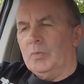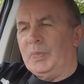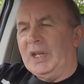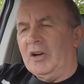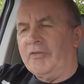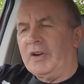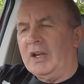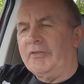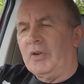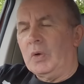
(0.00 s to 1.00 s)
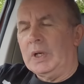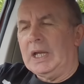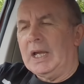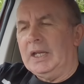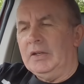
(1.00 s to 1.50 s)
PR5
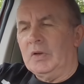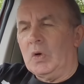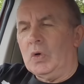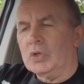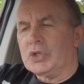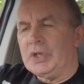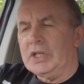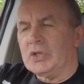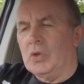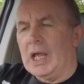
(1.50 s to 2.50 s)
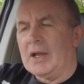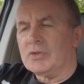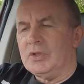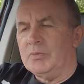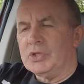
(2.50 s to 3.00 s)
4EA, you've got all streets, all
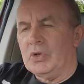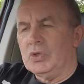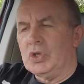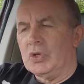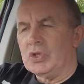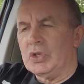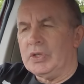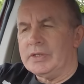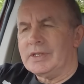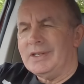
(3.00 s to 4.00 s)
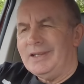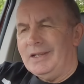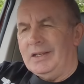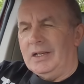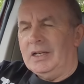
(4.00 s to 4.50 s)
house numbers, all junctions.
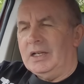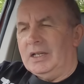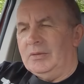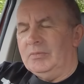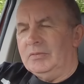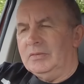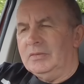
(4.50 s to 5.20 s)
I